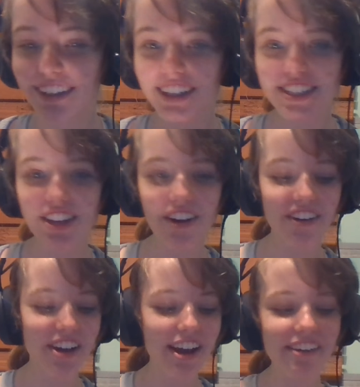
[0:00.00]
So,
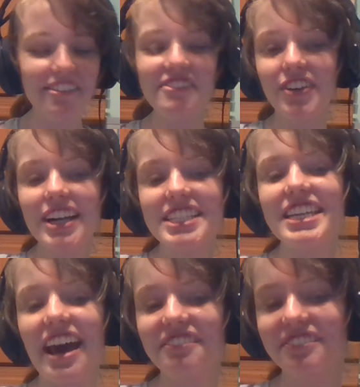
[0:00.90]
first
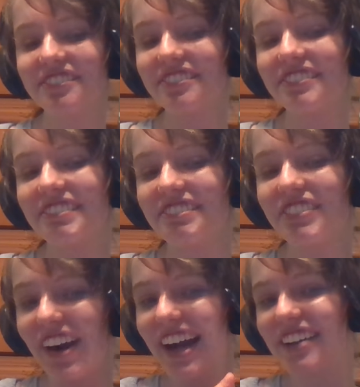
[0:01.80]
step,
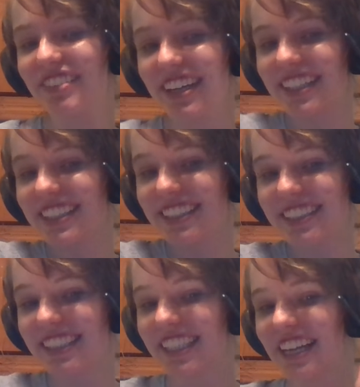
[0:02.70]
primer.
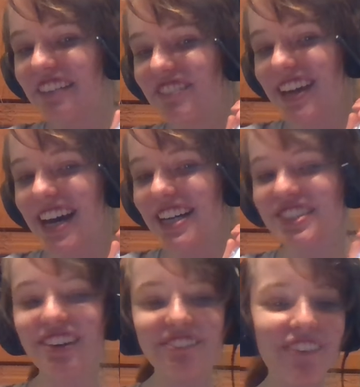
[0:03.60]
Because
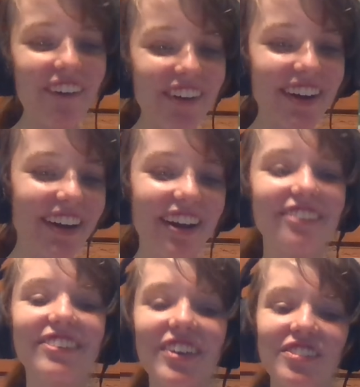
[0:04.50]
we're poor,
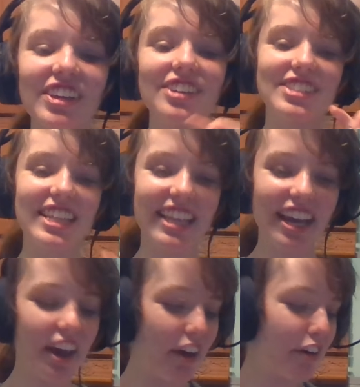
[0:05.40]
we will be using the
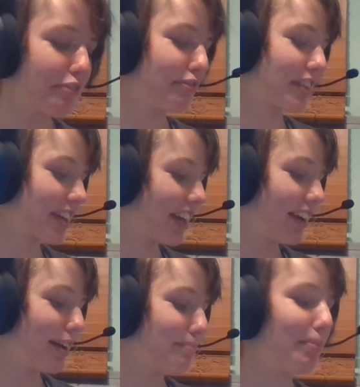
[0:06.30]
e.l.f.
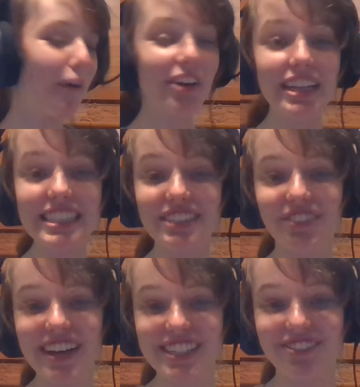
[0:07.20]
Poreless
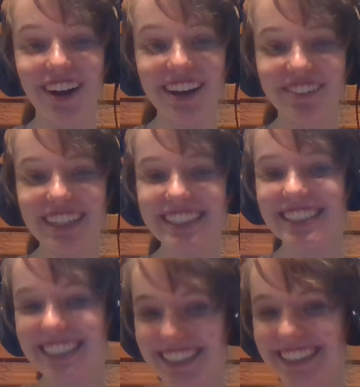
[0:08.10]
Face Primer.
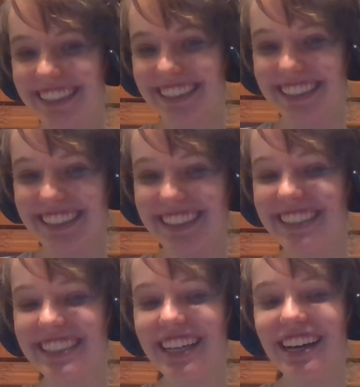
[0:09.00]

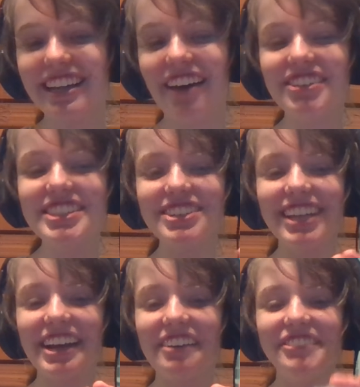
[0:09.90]
I'm gonna do it
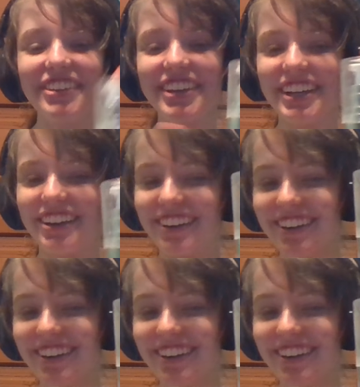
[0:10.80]
like a beauty guru.